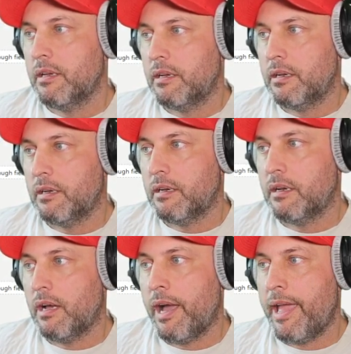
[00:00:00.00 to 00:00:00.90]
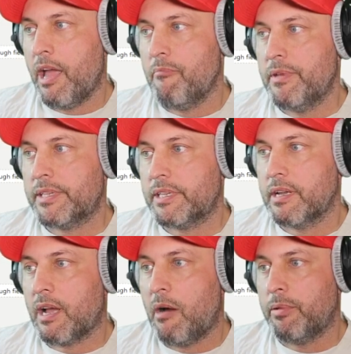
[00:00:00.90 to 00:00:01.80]
Uh, I am
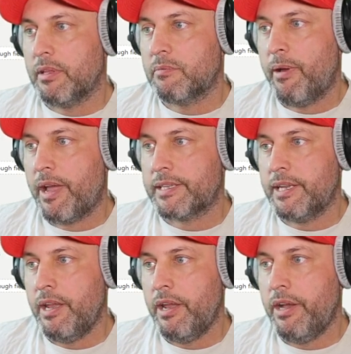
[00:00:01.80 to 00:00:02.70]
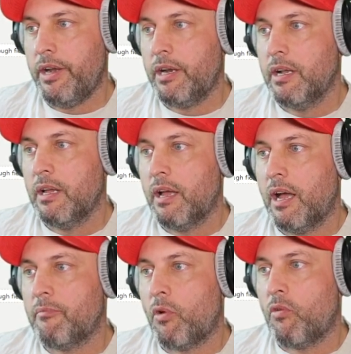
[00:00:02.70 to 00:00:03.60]
missing a couple of spikes here.
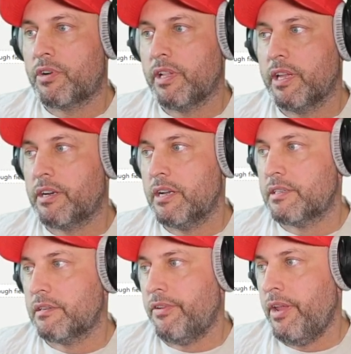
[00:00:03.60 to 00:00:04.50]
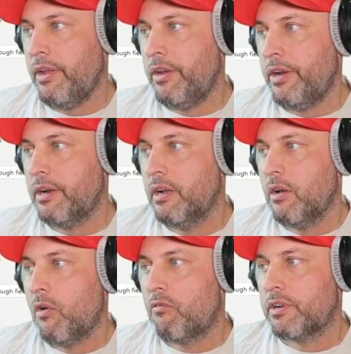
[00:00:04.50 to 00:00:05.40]
I'm overly aggressive here,
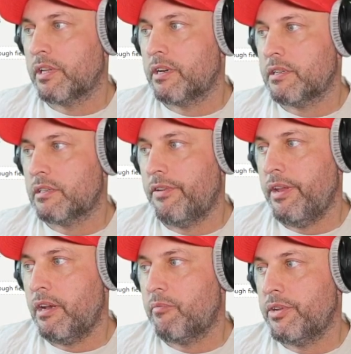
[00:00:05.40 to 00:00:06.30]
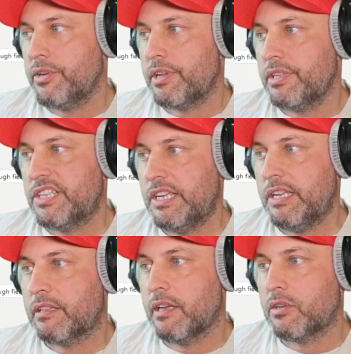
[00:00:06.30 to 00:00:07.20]
overly aggressive here, but you can
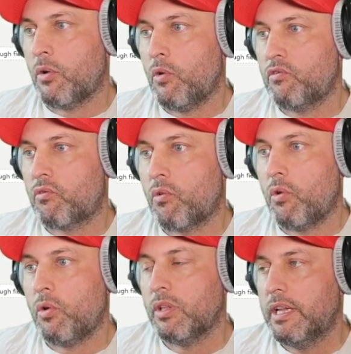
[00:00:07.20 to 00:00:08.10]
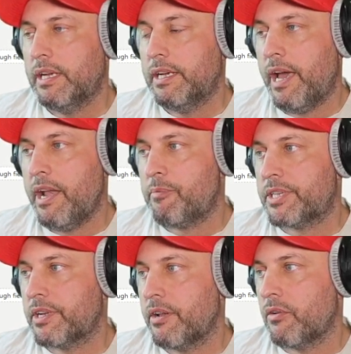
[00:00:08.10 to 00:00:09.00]
see that overall
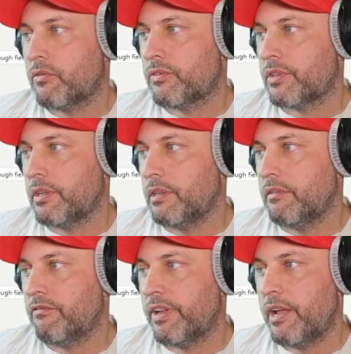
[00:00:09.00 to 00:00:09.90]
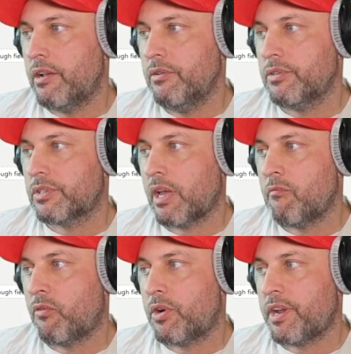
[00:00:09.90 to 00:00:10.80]
90% of the values
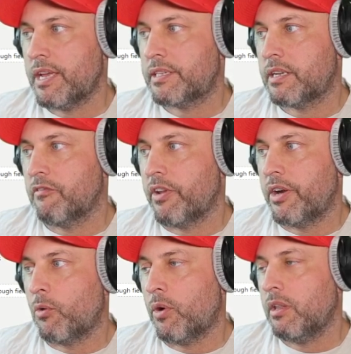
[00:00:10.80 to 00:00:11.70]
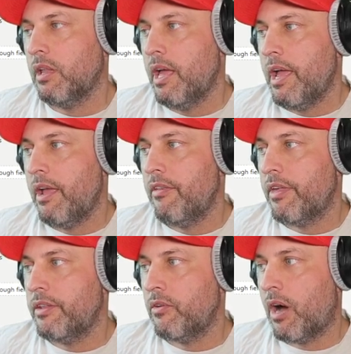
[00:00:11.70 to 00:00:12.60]
I'm forecasting very well. And
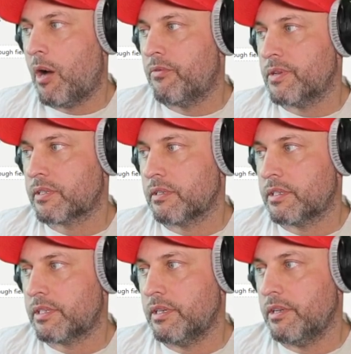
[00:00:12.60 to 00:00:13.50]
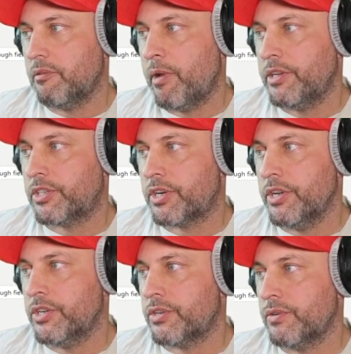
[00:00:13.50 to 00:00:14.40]
then you obviously see major
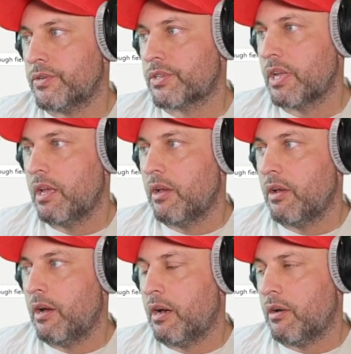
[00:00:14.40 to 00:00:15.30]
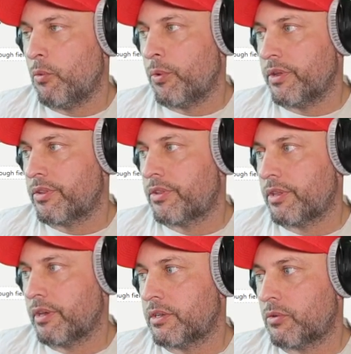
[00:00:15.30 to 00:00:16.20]
issues uh, with
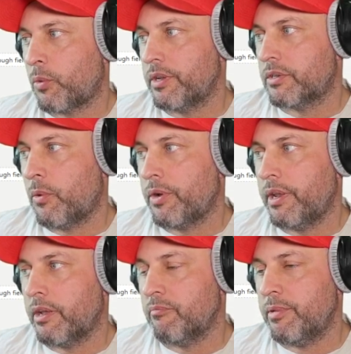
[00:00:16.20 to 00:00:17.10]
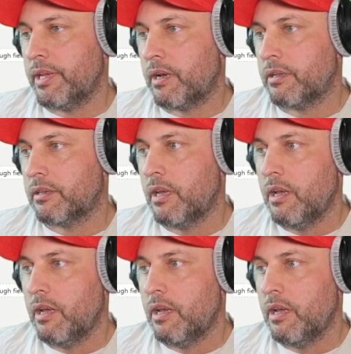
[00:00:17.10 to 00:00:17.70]
2020 uh, and beyond.